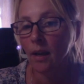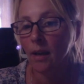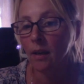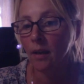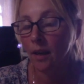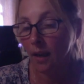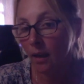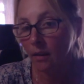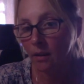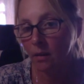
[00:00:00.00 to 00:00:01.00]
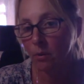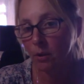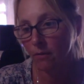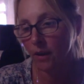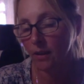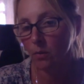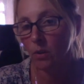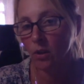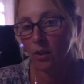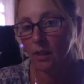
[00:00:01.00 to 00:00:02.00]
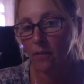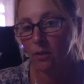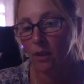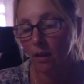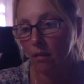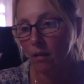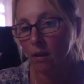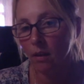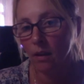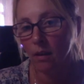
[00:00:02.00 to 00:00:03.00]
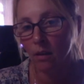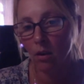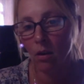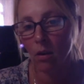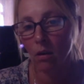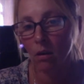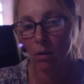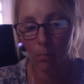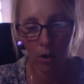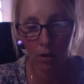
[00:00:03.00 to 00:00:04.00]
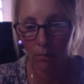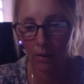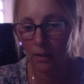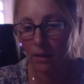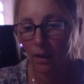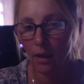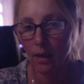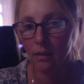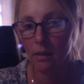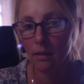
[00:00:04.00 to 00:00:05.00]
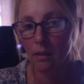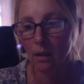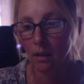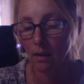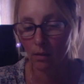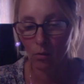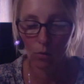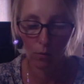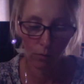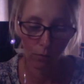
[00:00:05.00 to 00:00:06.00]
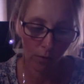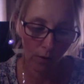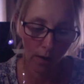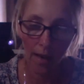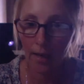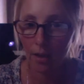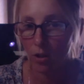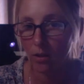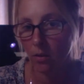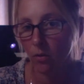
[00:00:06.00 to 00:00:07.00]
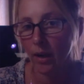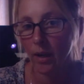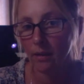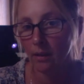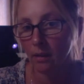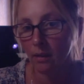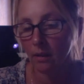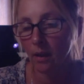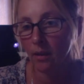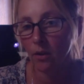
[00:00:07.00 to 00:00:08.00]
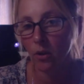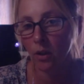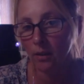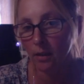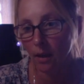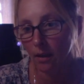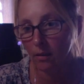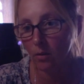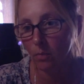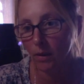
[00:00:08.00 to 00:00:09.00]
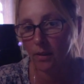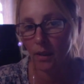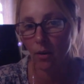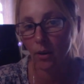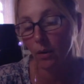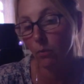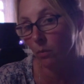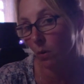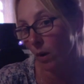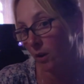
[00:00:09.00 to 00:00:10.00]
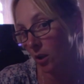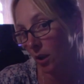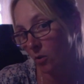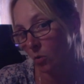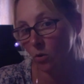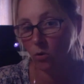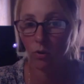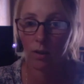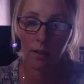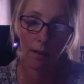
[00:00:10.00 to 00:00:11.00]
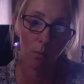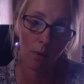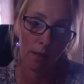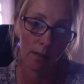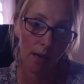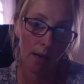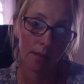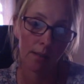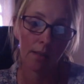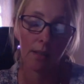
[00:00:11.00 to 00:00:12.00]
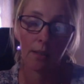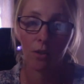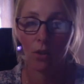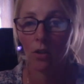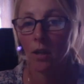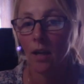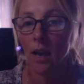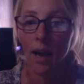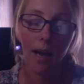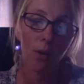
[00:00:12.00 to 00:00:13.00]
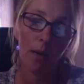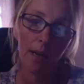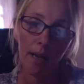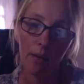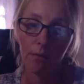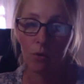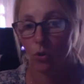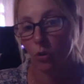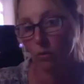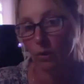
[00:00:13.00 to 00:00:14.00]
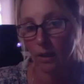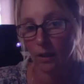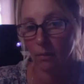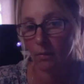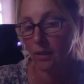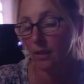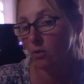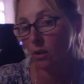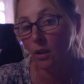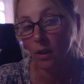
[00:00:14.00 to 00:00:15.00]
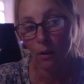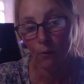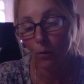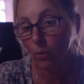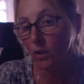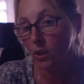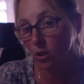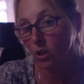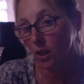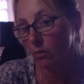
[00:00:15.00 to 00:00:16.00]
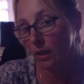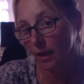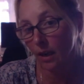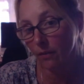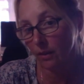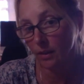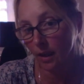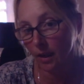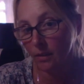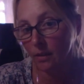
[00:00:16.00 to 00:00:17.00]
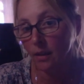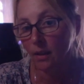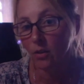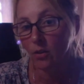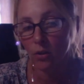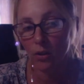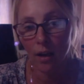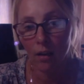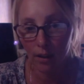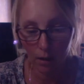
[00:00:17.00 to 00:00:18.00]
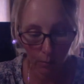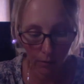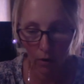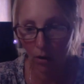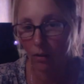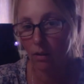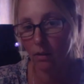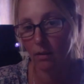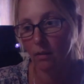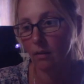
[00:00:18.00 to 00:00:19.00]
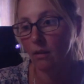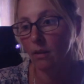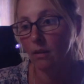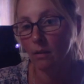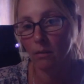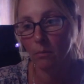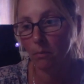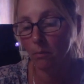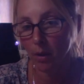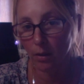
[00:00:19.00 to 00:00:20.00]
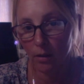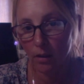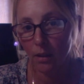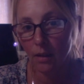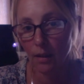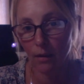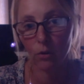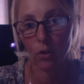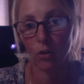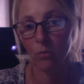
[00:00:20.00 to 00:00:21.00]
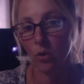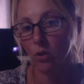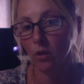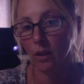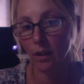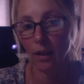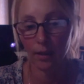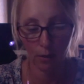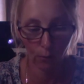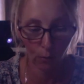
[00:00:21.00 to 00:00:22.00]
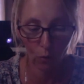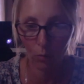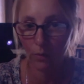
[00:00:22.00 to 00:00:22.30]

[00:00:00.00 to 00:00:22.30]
And again, simplifies. We don't have to now think in compartmentalized sort of ages and grades and learning styles by saying, okay, well, my one child's auditory and the other one is kinesthetic, so how do I have two curriculums, etc. Footprints generally covers that. So now here we've got the multi-level homeschooling catered for.